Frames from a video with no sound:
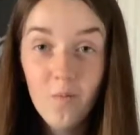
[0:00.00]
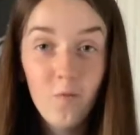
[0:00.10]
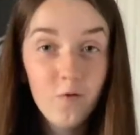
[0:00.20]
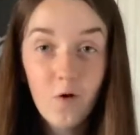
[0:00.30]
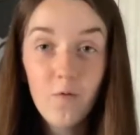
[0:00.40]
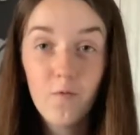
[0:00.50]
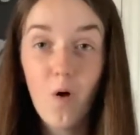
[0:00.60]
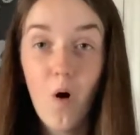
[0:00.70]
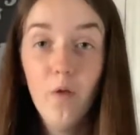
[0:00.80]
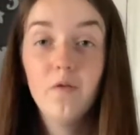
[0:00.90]
was
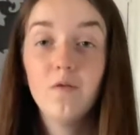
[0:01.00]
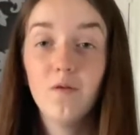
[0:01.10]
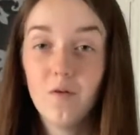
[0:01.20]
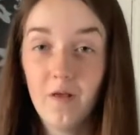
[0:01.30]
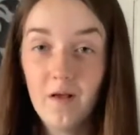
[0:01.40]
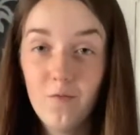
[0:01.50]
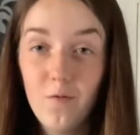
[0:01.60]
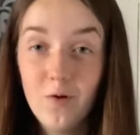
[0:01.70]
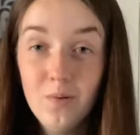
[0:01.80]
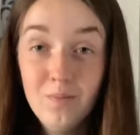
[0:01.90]
overall
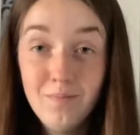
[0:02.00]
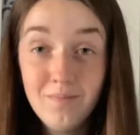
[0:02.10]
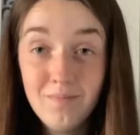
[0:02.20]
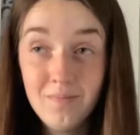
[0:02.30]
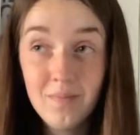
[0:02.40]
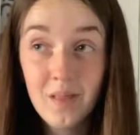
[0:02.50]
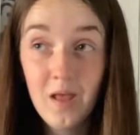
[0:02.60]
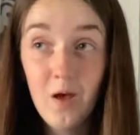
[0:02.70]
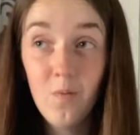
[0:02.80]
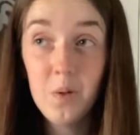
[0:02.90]
successful,
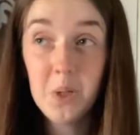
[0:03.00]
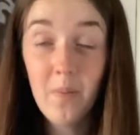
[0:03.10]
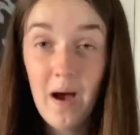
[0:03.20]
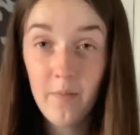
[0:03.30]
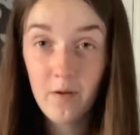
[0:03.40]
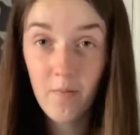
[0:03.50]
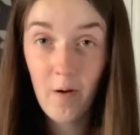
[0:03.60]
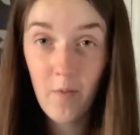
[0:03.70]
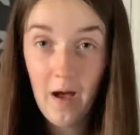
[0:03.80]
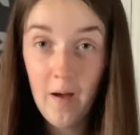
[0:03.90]
which I'm happy
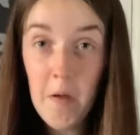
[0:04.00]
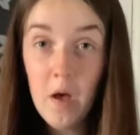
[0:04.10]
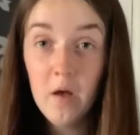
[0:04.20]
about that.